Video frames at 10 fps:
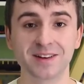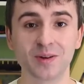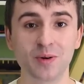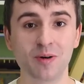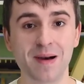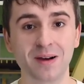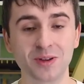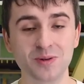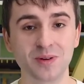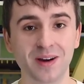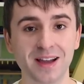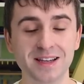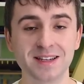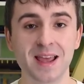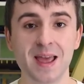I don't know about you
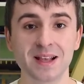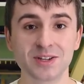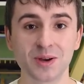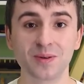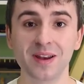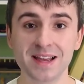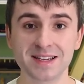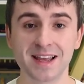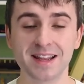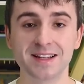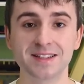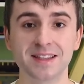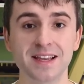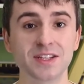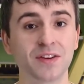guys. So let's get into
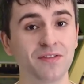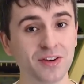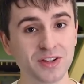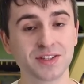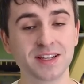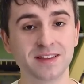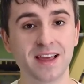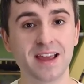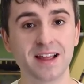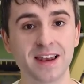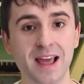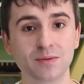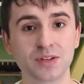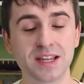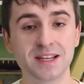this. The first thing they
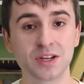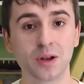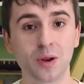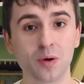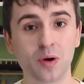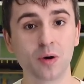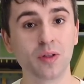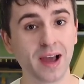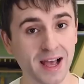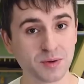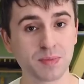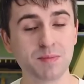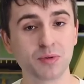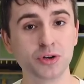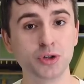announced is a loco that has
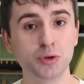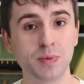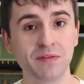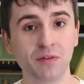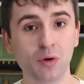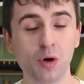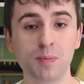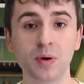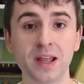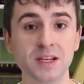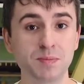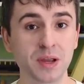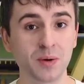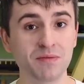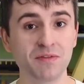been produced before, but it's
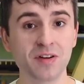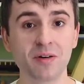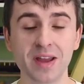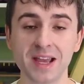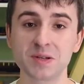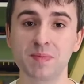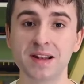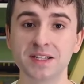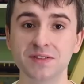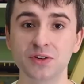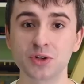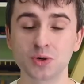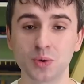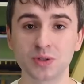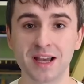become very expensive and
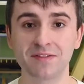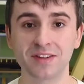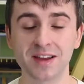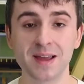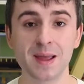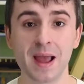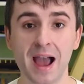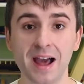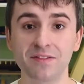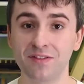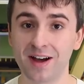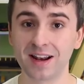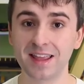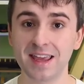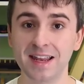sought after, and
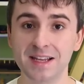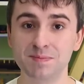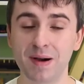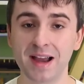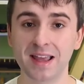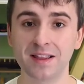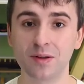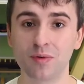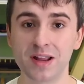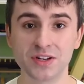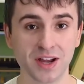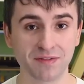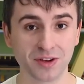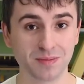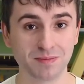finally it is back in the range
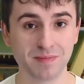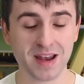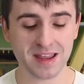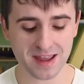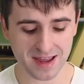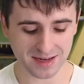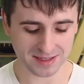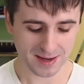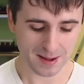after many years.